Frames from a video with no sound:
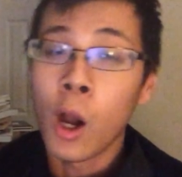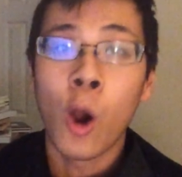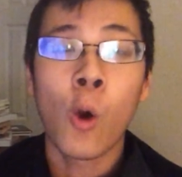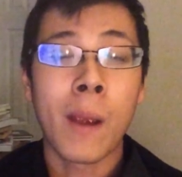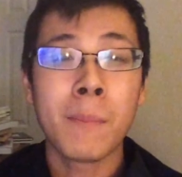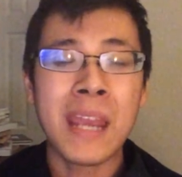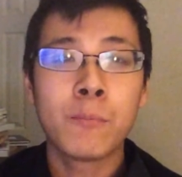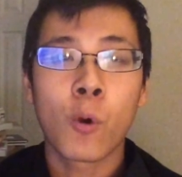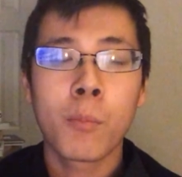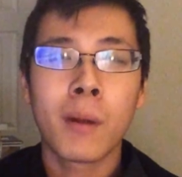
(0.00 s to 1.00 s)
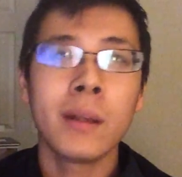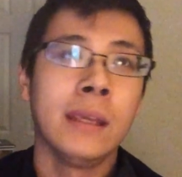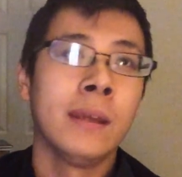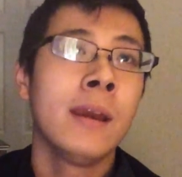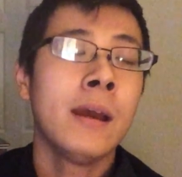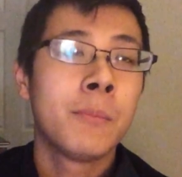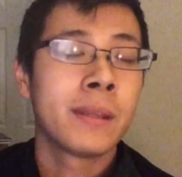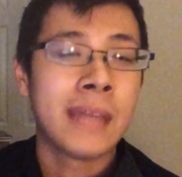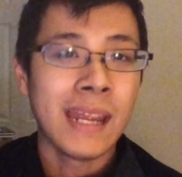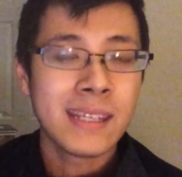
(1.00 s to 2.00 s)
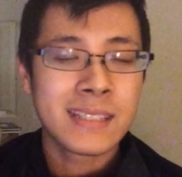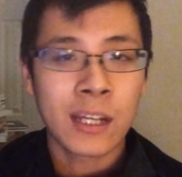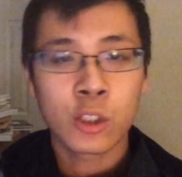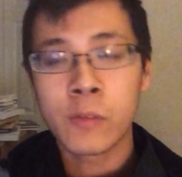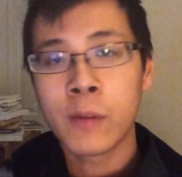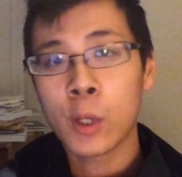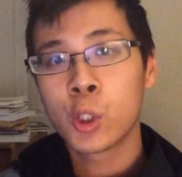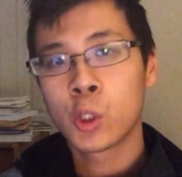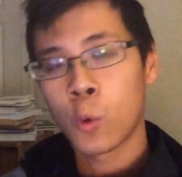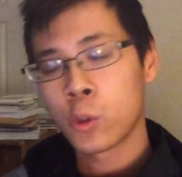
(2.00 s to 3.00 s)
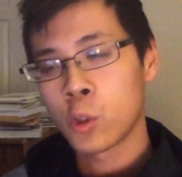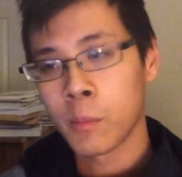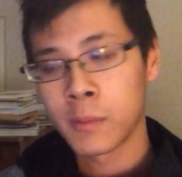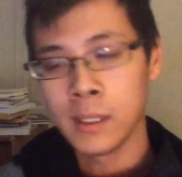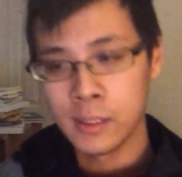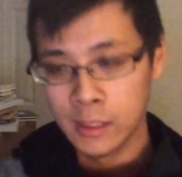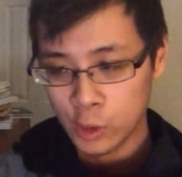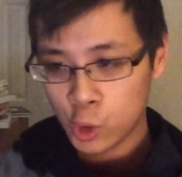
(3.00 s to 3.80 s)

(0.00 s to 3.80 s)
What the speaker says: Oh, I made more money. But that is actually very short term thinking.